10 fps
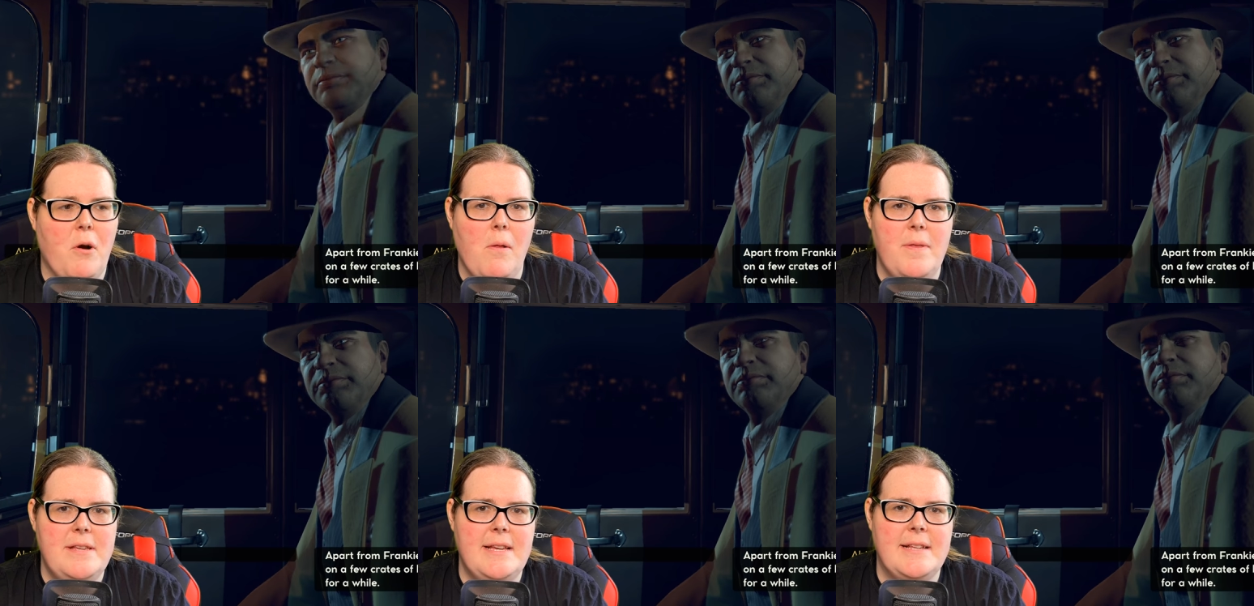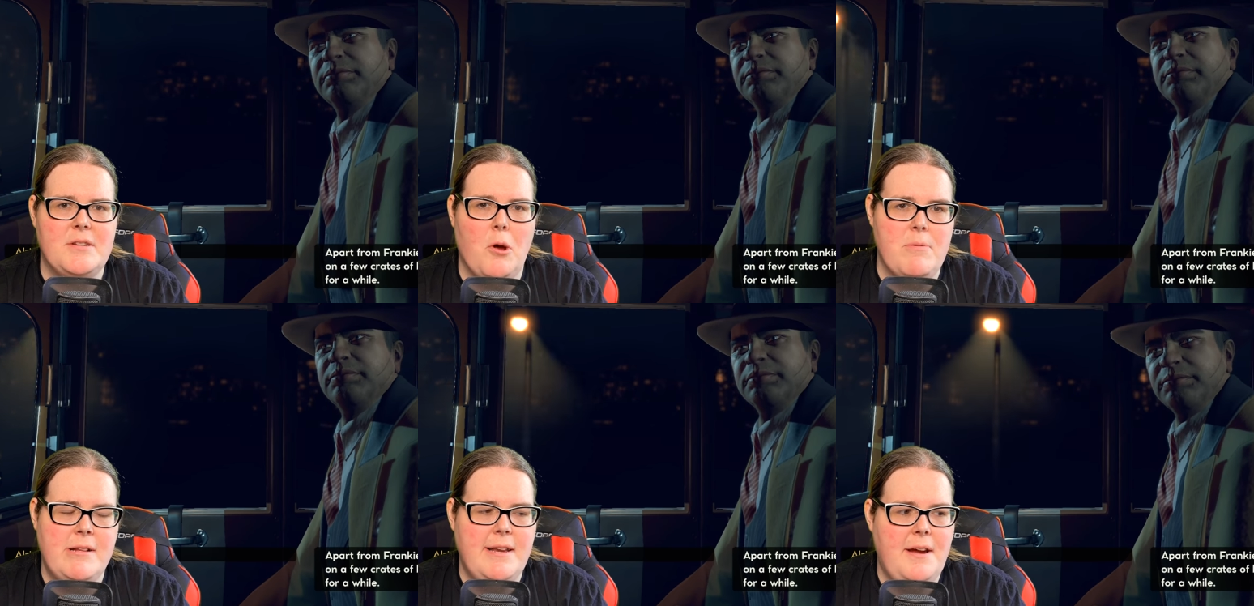Speaker 1: got this as an
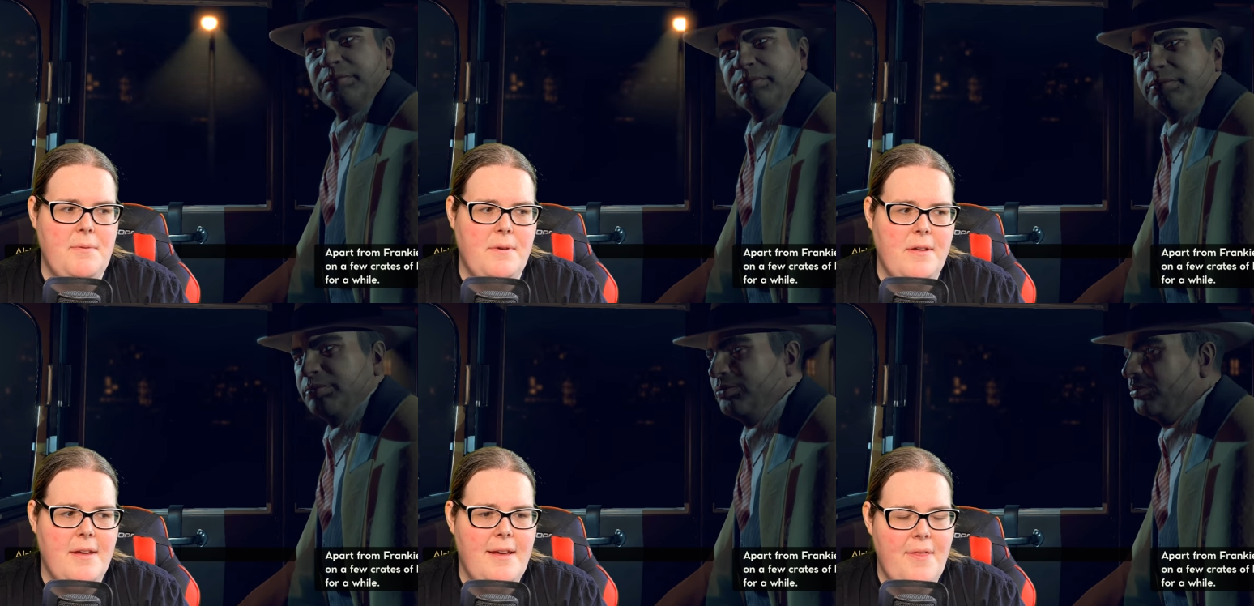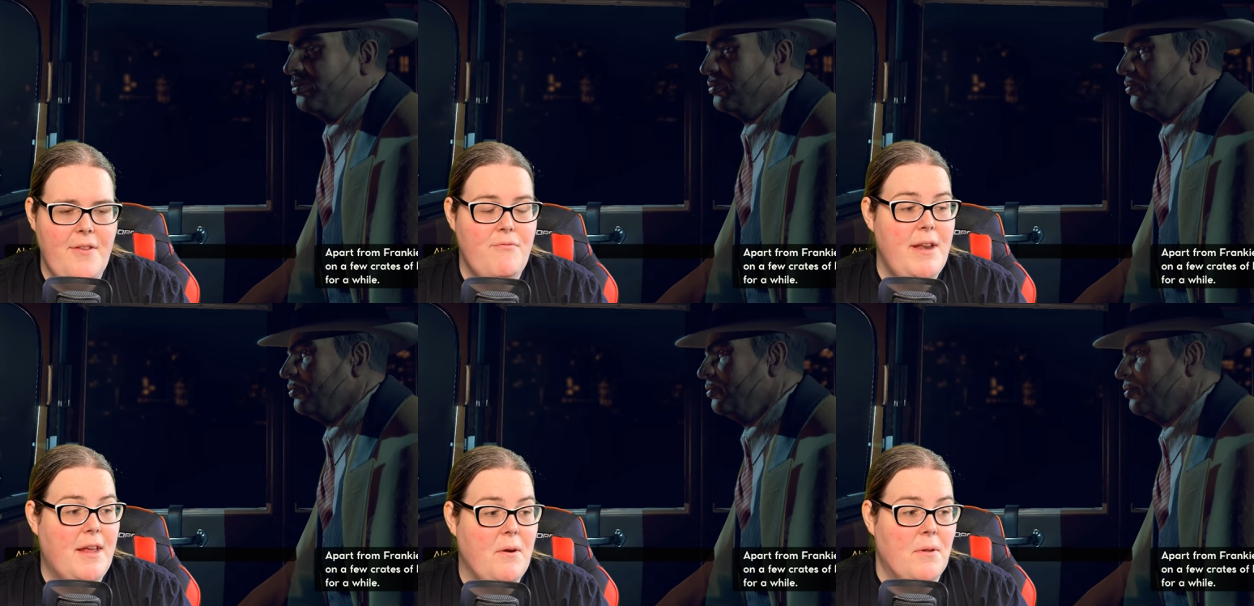option now. That's
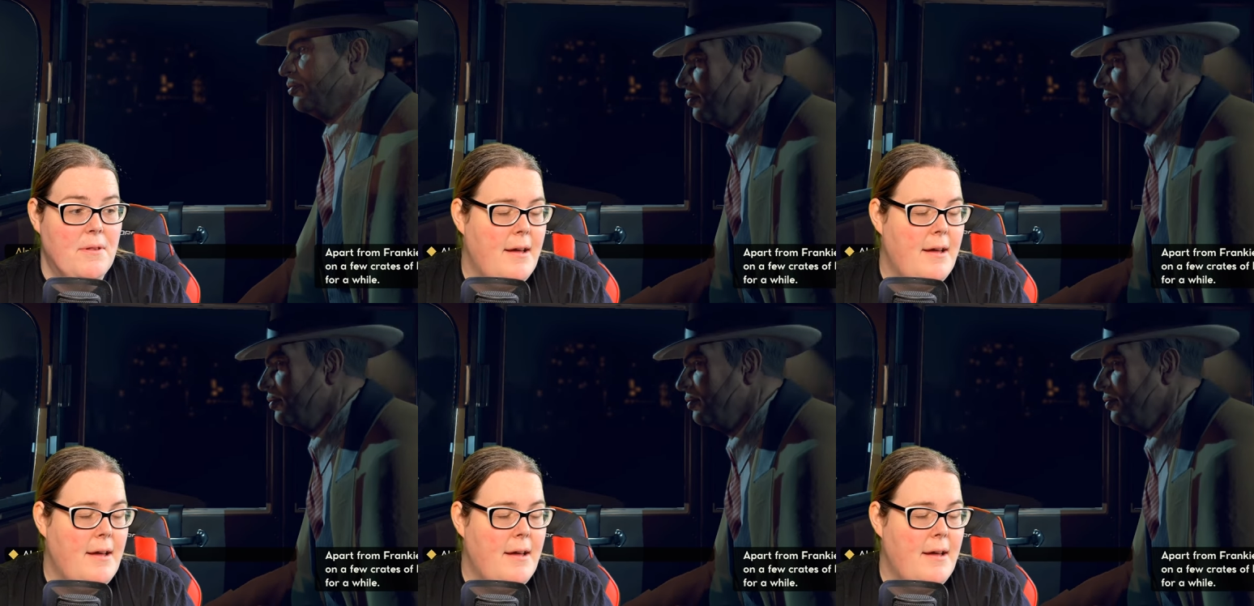really cool.